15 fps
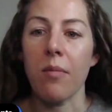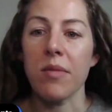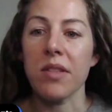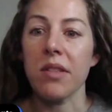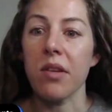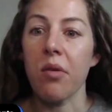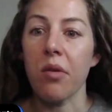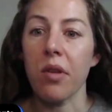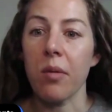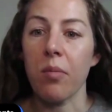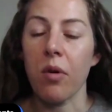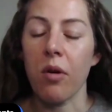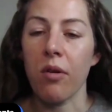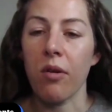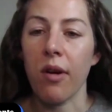slow the
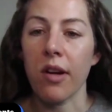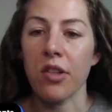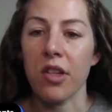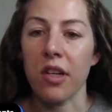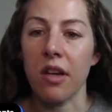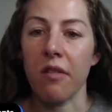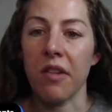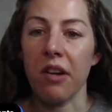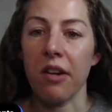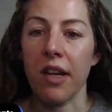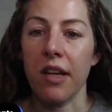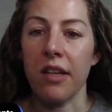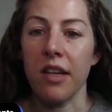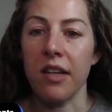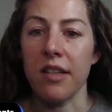progression of their
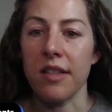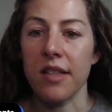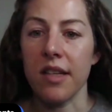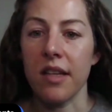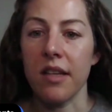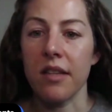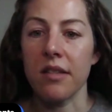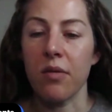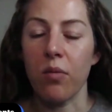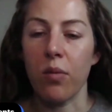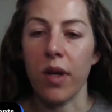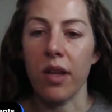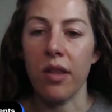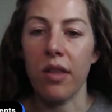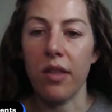kidney disease
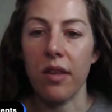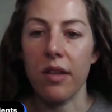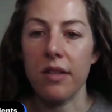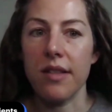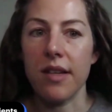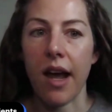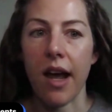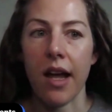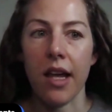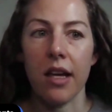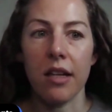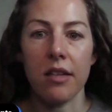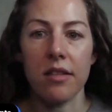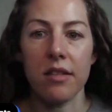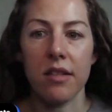with
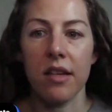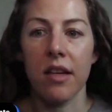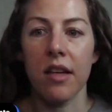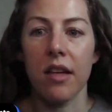diet.